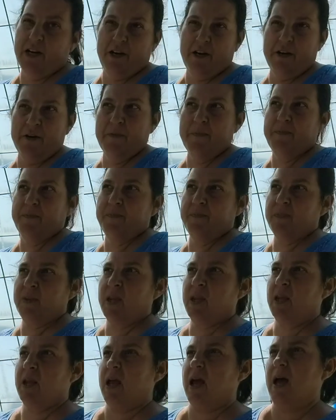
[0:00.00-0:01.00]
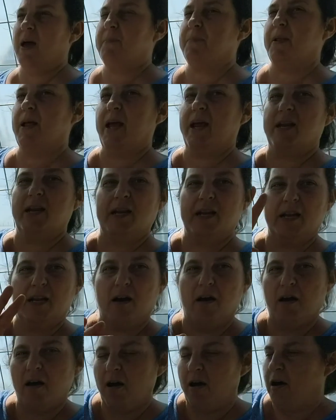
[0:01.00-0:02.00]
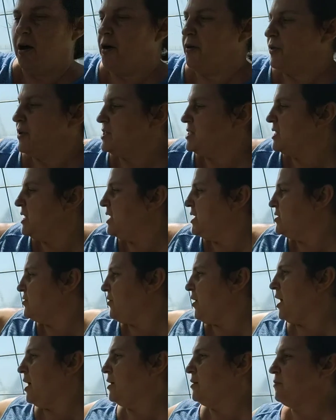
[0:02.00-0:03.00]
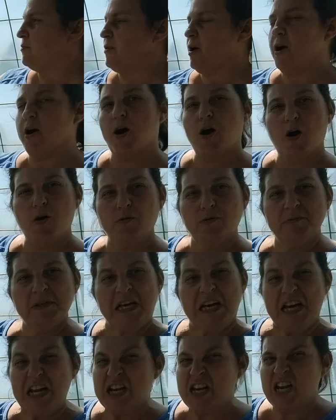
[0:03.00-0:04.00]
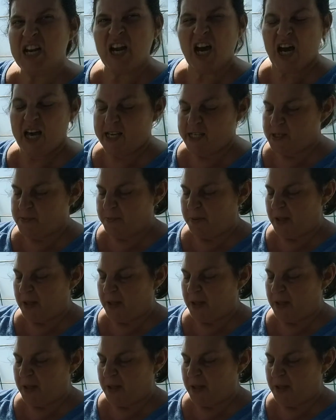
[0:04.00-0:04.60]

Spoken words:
year, I planted it all, the seeds right in a row, nice